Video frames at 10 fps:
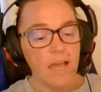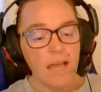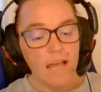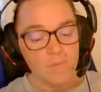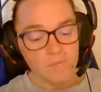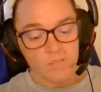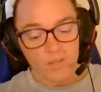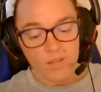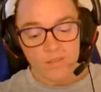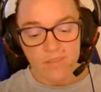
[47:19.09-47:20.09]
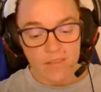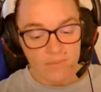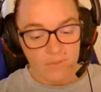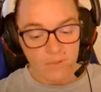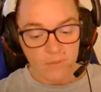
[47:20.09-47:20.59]
"I'm sure I'll
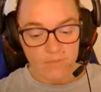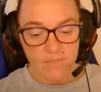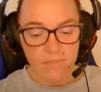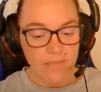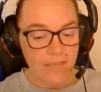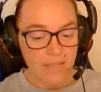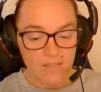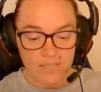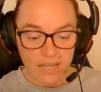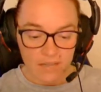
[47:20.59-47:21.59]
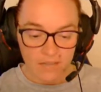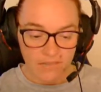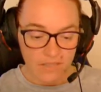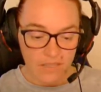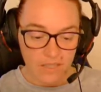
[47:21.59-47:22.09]
never be able to make head or tail of
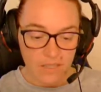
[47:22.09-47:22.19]
it.